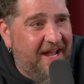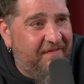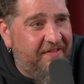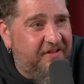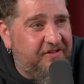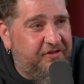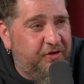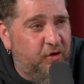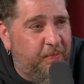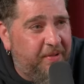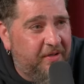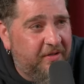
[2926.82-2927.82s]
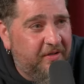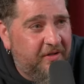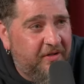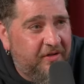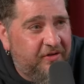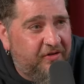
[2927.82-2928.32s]
have this soup,
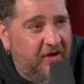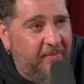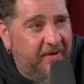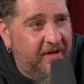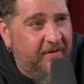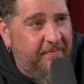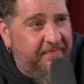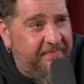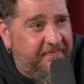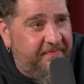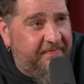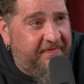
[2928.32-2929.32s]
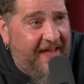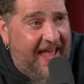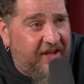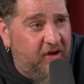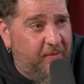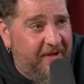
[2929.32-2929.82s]
so I'm gonna
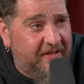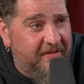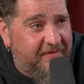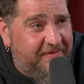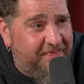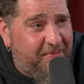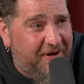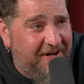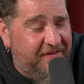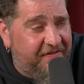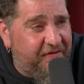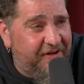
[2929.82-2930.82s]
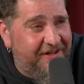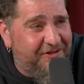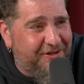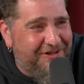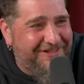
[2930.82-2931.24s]
vacuum it and put it in the freezer.